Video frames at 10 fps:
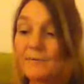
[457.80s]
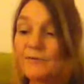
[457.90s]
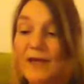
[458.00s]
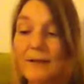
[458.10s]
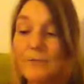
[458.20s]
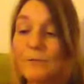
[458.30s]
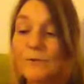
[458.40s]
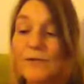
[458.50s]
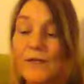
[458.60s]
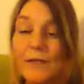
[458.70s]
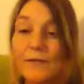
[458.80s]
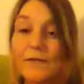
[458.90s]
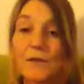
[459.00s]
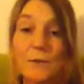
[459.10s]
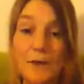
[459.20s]
drank water,
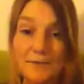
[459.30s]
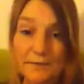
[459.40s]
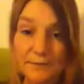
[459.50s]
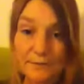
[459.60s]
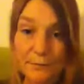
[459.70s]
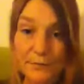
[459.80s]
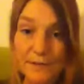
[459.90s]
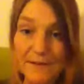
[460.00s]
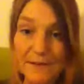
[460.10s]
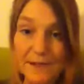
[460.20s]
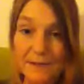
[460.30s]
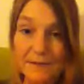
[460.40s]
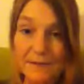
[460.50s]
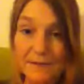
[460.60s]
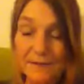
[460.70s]

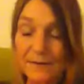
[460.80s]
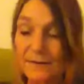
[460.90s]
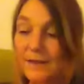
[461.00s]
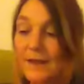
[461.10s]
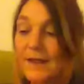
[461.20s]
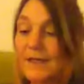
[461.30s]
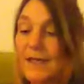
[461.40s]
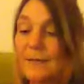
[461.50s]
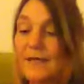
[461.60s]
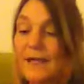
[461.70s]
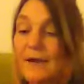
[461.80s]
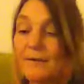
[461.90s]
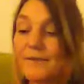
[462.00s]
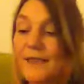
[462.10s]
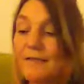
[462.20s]
246. Okay, by now
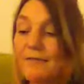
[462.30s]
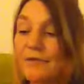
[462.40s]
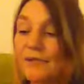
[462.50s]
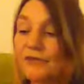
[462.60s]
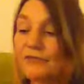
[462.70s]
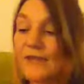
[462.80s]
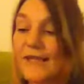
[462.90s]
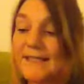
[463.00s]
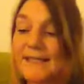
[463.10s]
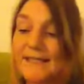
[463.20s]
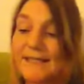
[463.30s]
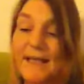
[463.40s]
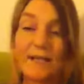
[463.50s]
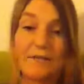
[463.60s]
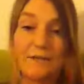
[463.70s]
I was getting frustrated and
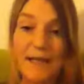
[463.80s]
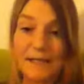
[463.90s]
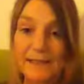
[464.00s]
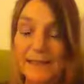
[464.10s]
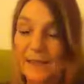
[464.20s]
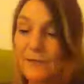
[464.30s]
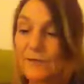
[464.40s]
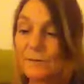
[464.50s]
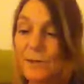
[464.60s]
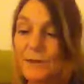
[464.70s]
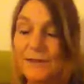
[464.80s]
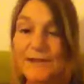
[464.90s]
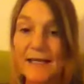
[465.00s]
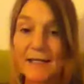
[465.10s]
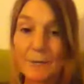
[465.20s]
I corrected. I used
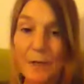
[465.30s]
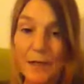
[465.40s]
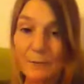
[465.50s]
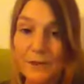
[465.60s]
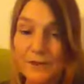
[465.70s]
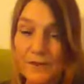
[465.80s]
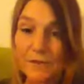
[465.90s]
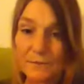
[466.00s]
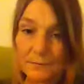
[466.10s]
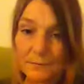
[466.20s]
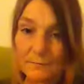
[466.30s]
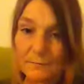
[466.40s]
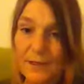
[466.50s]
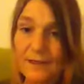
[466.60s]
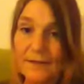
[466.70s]
Bolus Expert, which is
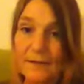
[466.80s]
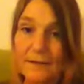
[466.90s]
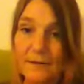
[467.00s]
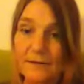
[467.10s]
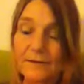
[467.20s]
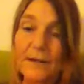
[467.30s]
where the